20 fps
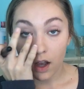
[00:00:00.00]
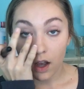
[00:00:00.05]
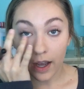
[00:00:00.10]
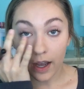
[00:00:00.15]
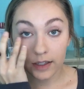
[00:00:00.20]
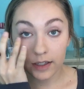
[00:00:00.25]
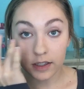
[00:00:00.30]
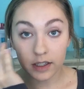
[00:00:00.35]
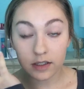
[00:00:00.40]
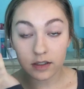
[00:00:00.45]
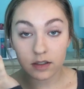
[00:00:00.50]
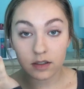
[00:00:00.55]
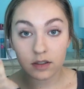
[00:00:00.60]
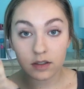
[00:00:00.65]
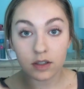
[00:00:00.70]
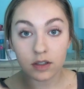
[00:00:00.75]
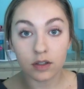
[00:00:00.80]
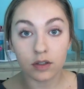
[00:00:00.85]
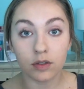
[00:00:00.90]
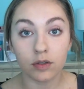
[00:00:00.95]
eyelids
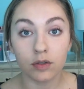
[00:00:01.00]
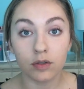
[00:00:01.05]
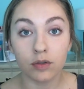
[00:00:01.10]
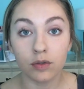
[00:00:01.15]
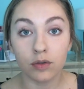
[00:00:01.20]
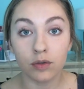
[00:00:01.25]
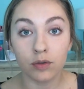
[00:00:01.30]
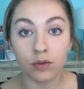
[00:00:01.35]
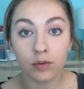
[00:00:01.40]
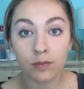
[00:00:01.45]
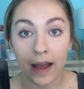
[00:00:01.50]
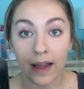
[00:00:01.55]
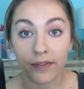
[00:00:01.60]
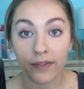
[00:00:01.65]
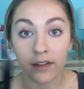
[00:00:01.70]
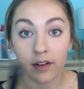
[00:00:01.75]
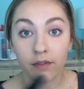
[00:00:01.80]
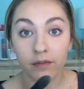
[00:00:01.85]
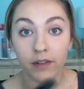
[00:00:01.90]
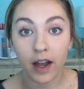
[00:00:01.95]
to
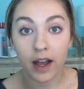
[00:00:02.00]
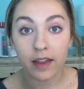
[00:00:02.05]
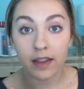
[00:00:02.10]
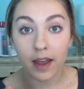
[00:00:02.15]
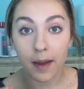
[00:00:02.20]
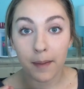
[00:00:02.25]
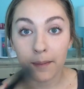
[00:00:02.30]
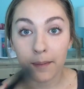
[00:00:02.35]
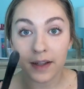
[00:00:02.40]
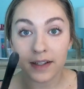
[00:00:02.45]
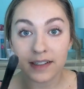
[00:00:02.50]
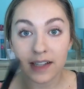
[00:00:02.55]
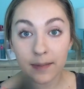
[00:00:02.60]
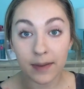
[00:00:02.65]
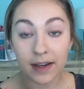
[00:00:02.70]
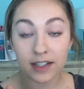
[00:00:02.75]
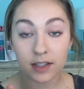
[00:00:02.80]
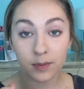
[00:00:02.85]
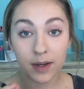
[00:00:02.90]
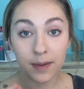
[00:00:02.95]
mattify them.
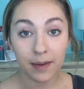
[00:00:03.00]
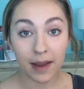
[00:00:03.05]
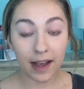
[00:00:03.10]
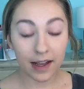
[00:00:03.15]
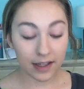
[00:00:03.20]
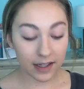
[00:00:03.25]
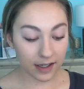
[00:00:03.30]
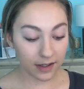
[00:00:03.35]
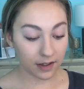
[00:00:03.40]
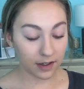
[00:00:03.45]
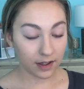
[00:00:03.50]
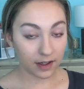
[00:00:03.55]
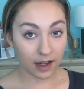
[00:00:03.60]
Semi-Sweet palette.